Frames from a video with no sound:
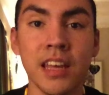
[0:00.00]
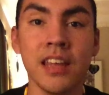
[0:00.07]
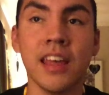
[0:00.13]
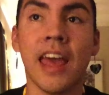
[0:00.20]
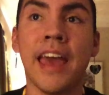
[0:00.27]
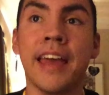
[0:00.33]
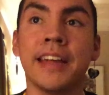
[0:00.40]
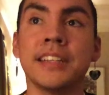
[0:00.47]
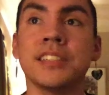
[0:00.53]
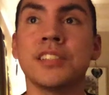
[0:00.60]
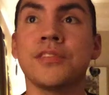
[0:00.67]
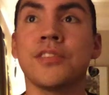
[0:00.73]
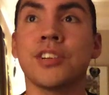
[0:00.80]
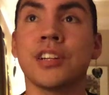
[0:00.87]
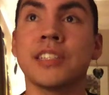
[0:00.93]
And
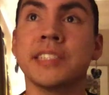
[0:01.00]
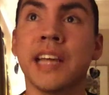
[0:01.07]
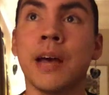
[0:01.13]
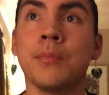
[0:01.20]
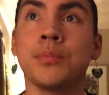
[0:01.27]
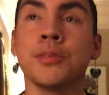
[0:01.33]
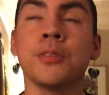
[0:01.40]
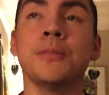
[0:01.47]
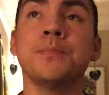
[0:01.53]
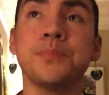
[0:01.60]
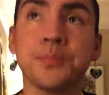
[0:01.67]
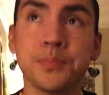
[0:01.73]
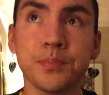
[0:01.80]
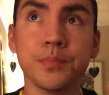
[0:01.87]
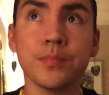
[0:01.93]
for example,
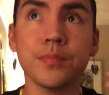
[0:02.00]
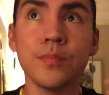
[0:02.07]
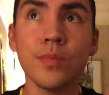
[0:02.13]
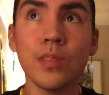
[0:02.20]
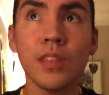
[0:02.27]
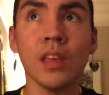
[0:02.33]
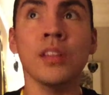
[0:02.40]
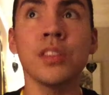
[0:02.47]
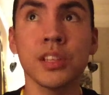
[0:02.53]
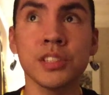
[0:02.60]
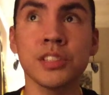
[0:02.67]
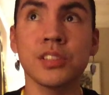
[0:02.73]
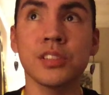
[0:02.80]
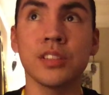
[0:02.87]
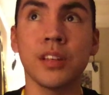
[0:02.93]

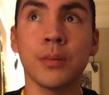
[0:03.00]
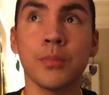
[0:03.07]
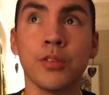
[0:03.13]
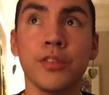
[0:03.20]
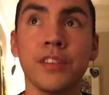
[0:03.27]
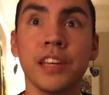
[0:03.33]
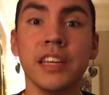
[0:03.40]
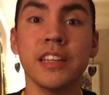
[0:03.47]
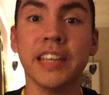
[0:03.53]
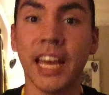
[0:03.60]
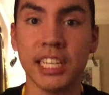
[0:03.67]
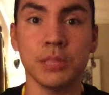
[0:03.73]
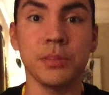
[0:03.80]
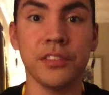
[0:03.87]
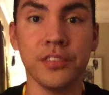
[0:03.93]
this the movie
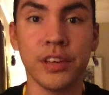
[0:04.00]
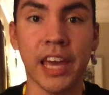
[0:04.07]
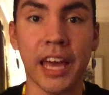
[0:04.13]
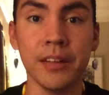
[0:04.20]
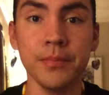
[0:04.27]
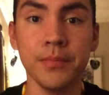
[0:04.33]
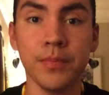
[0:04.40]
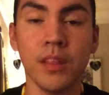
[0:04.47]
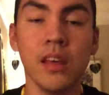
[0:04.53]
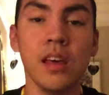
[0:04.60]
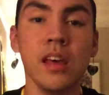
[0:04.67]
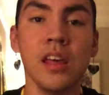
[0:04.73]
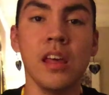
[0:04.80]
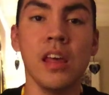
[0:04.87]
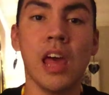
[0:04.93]
Catch Me If You Can,
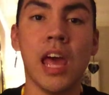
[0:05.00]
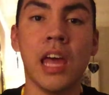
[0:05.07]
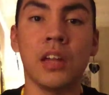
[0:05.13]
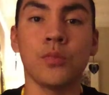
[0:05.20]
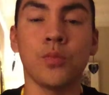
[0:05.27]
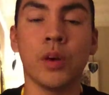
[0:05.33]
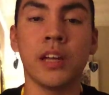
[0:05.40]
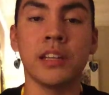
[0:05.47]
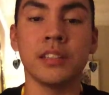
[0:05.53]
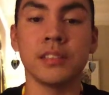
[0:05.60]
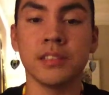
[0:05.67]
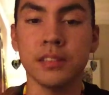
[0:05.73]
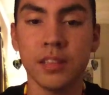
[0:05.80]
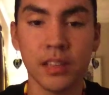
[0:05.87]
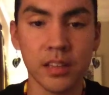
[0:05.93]
and when
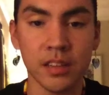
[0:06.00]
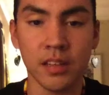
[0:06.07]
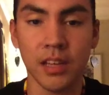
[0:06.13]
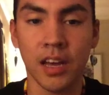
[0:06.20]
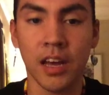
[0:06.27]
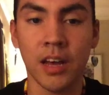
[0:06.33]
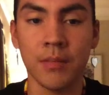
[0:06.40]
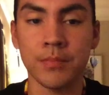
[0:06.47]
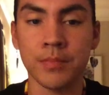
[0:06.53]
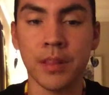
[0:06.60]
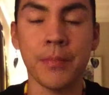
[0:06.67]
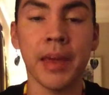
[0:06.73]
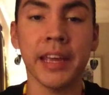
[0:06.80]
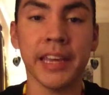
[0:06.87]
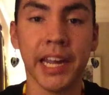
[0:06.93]
um, the
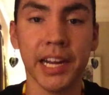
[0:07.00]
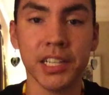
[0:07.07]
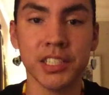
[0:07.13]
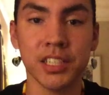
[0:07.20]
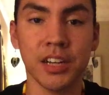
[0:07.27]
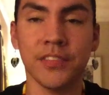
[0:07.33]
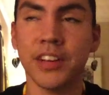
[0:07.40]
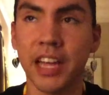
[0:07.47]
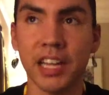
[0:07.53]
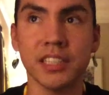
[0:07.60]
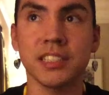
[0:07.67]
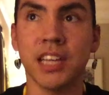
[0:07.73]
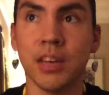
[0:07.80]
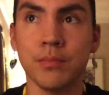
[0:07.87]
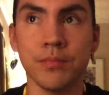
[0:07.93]
main character, I forget his
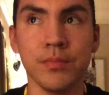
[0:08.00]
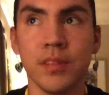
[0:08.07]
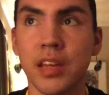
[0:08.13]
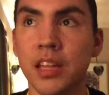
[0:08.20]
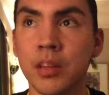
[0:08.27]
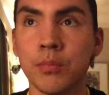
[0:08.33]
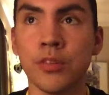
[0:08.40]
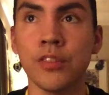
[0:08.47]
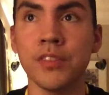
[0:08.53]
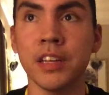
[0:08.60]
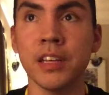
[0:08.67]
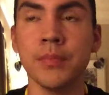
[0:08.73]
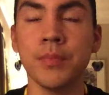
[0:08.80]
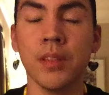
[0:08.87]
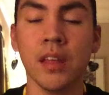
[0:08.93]
name in the movie,
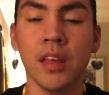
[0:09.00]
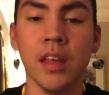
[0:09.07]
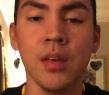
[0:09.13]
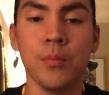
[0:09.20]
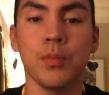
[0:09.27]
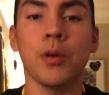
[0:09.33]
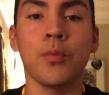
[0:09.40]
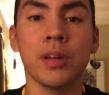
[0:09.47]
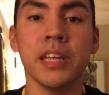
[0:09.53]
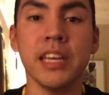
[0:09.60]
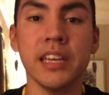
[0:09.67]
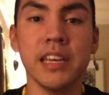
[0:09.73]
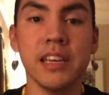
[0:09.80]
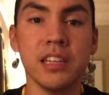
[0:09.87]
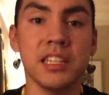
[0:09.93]
but when
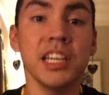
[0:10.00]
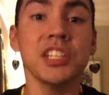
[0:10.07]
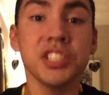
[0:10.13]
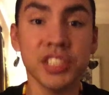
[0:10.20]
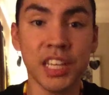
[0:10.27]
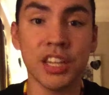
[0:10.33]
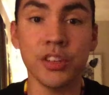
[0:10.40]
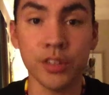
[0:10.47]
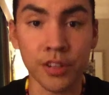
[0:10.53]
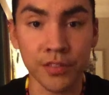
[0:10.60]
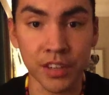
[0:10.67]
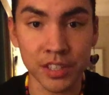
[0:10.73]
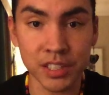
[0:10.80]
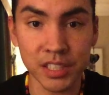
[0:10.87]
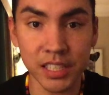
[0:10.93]
he teaches at the
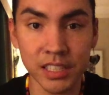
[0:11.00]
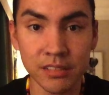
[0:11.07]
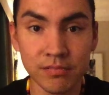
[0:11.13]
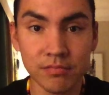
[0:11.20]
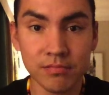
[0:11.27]
university,